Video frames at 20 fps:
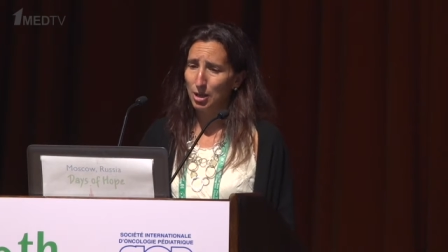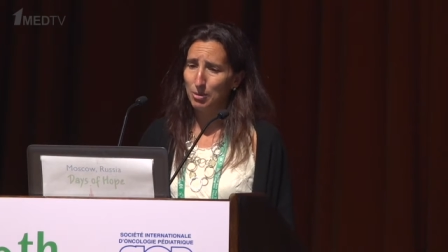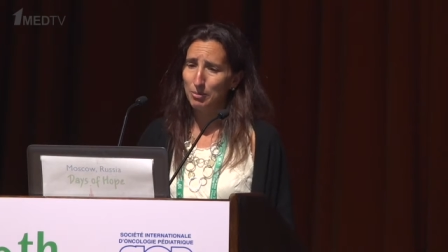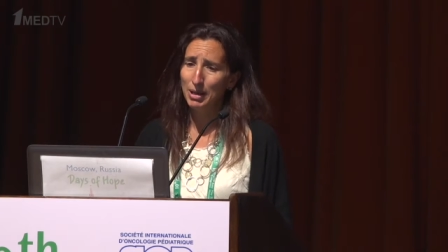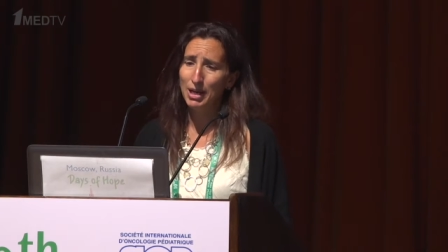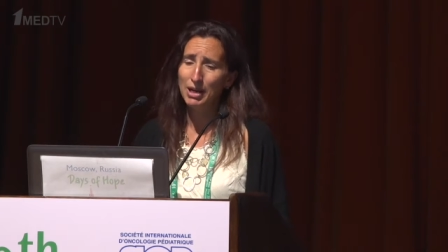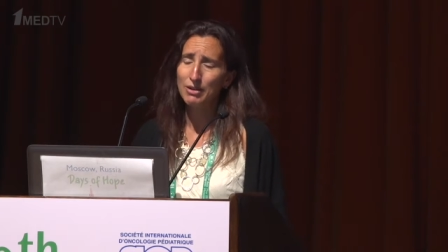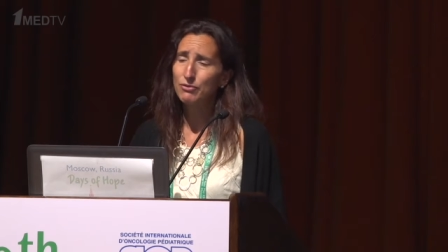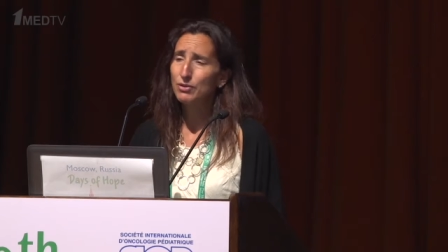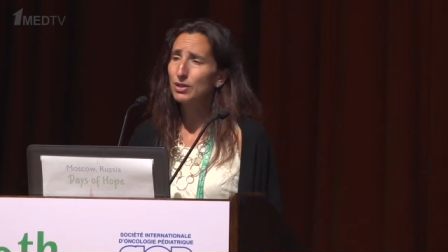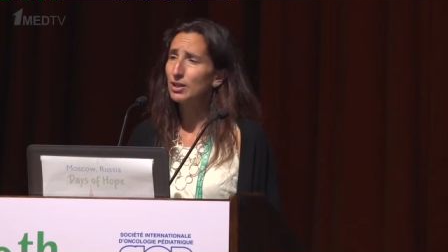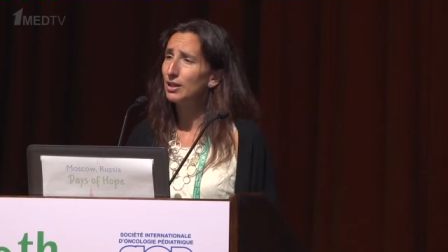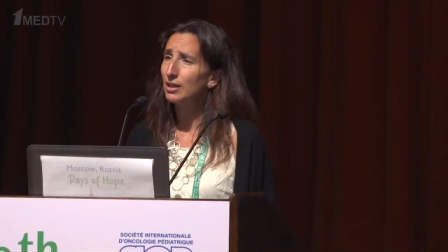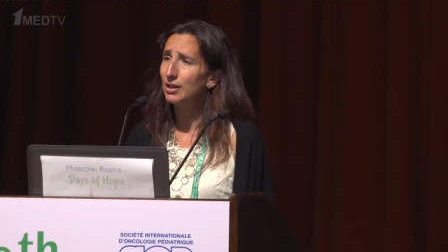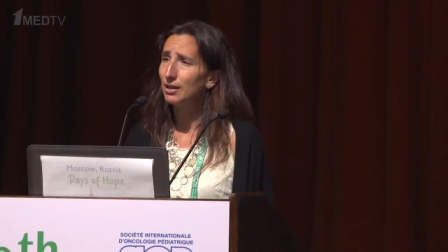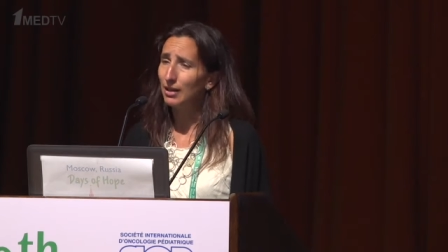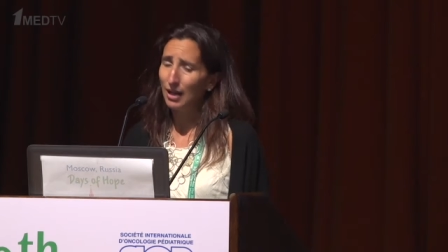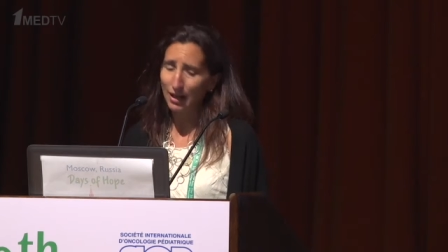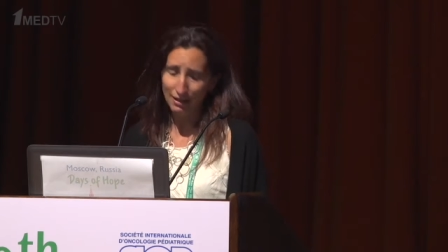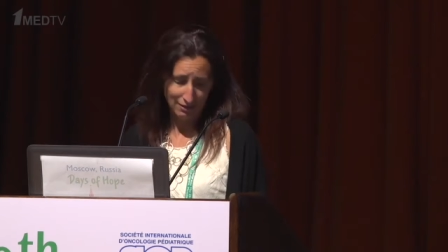
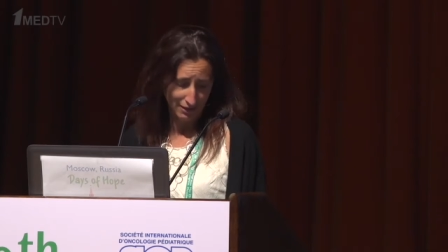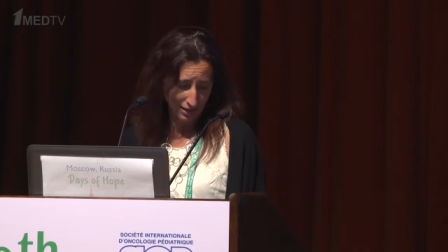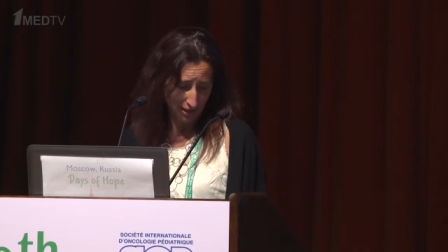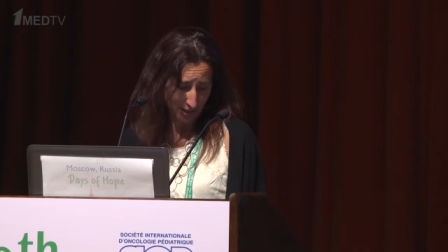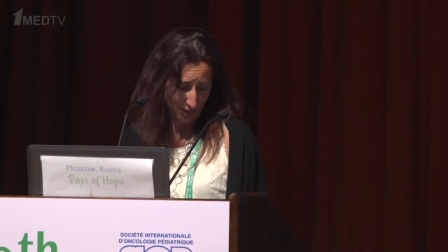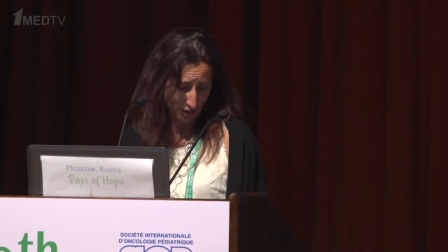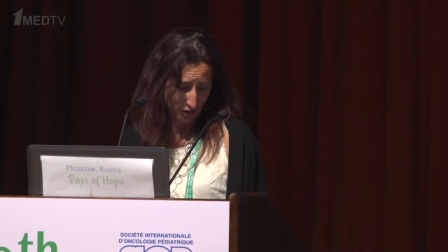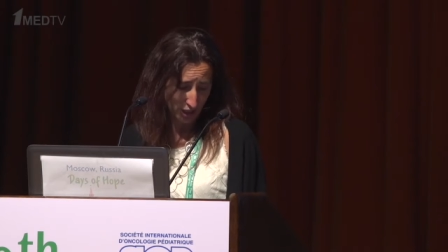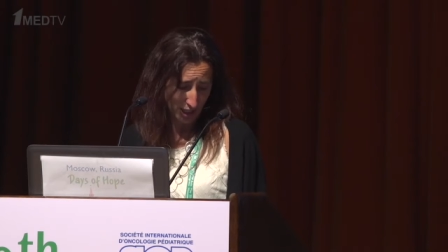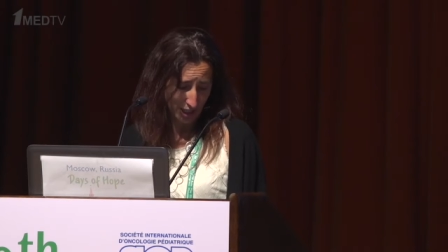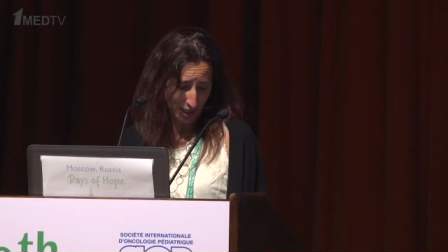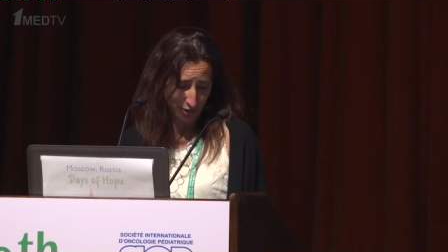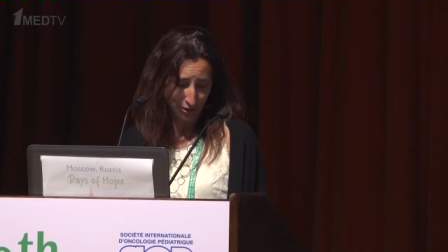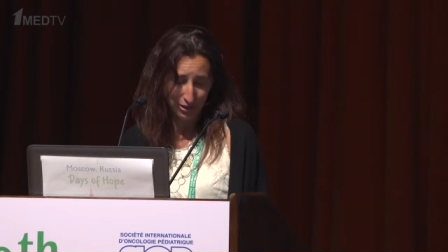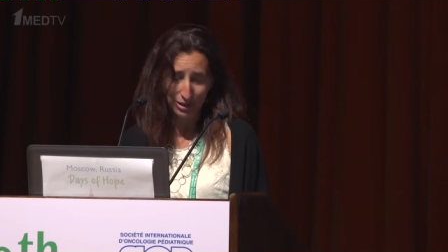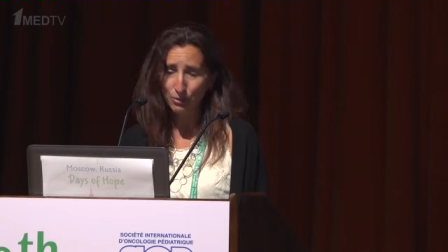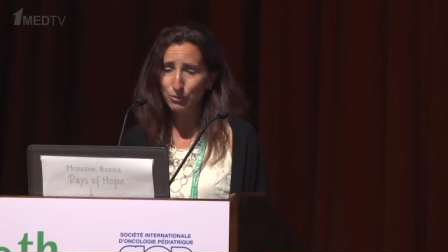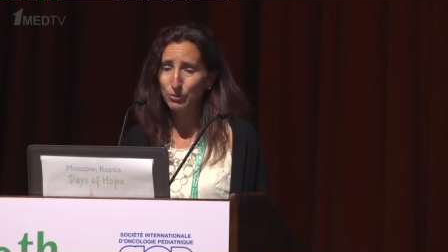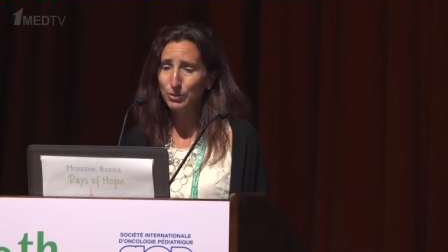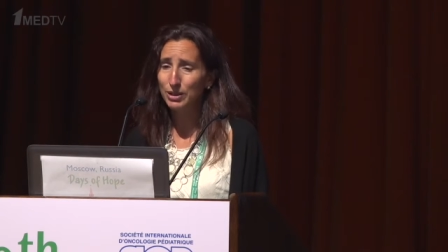every, I think, child
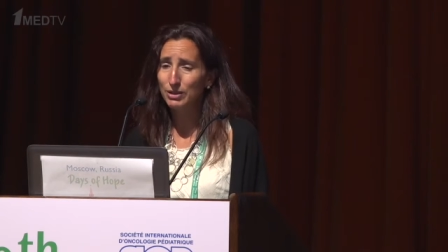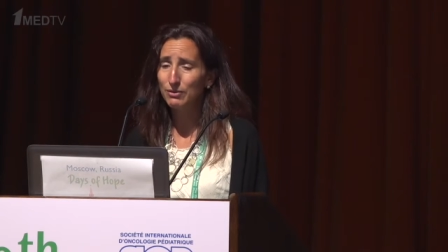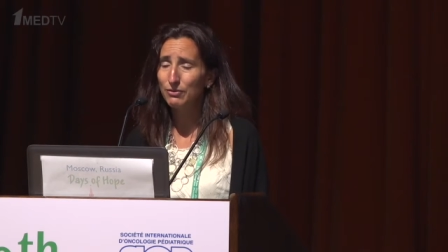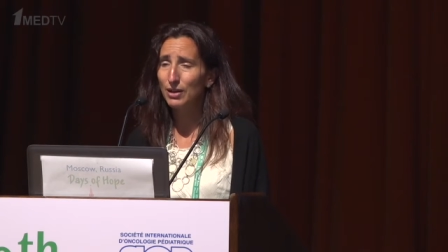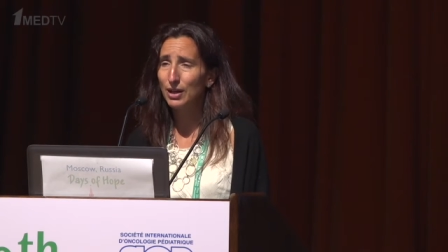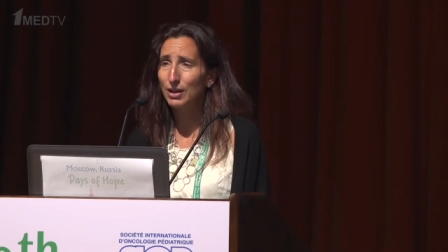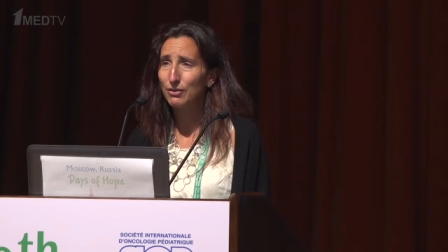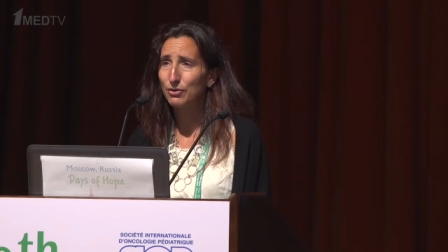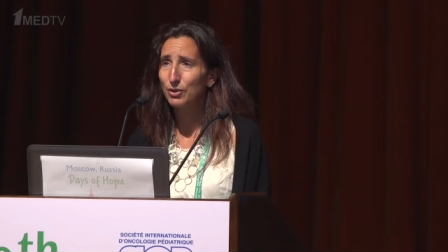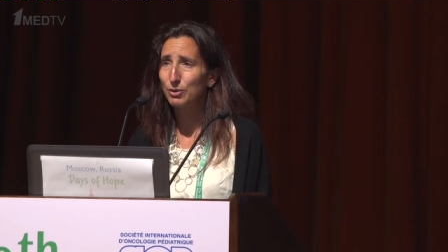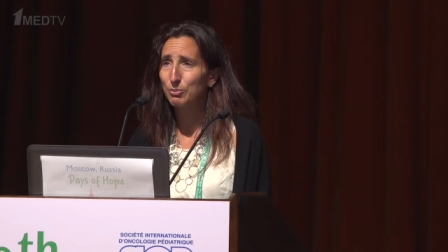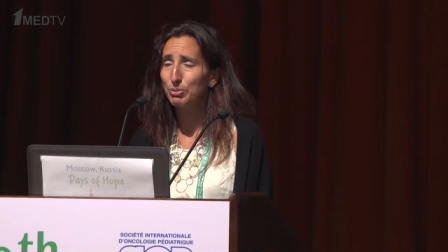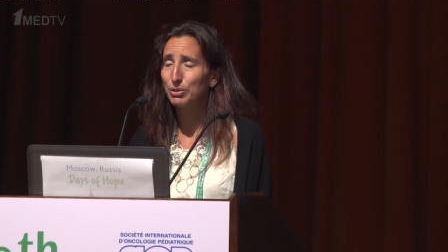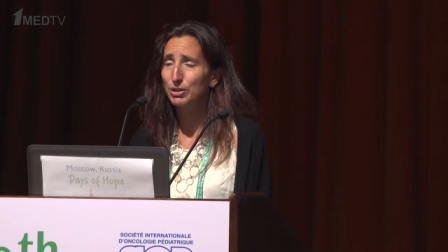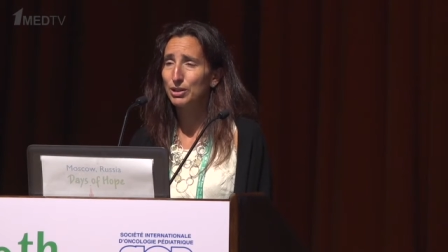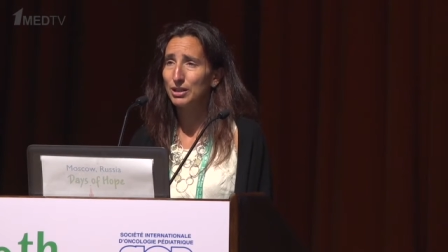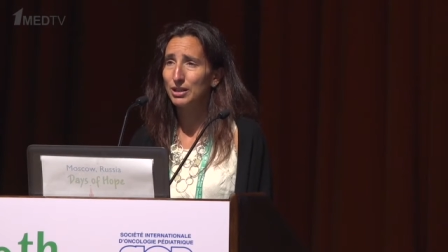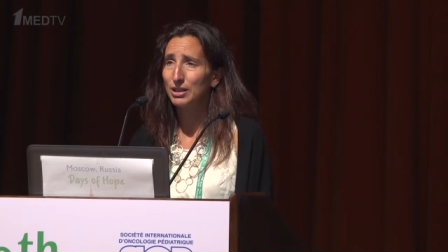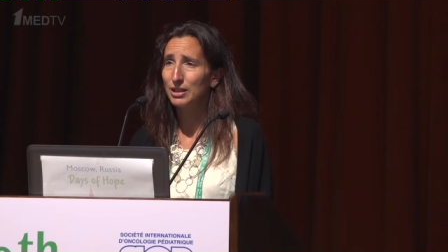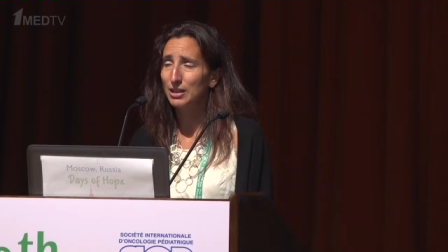that we've ever
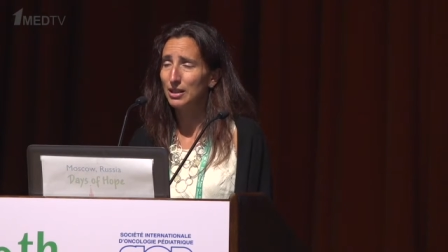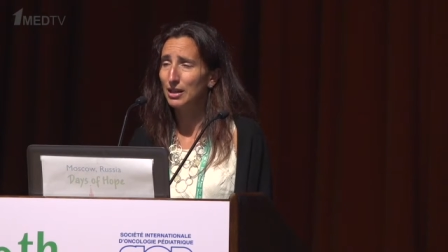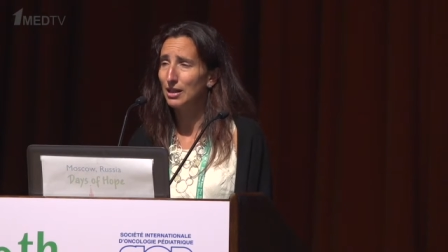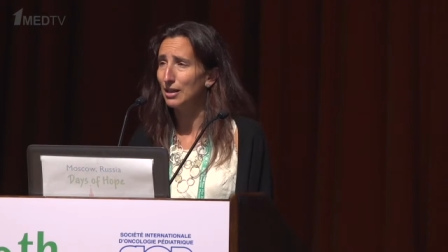put in